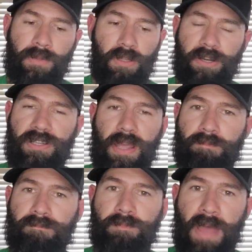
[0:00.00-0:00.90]
Clear
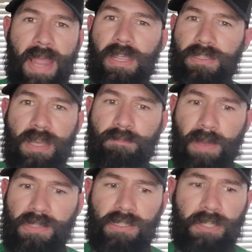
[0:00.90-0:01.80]
tape, packing tape,
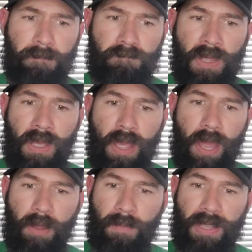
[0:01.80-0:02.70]
basically.
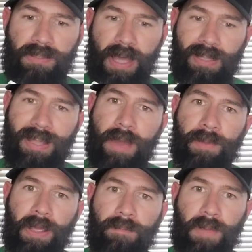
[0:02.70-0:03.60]
And it makes that
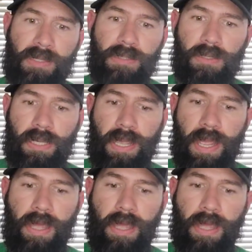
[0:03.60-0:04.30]
laminate, basically.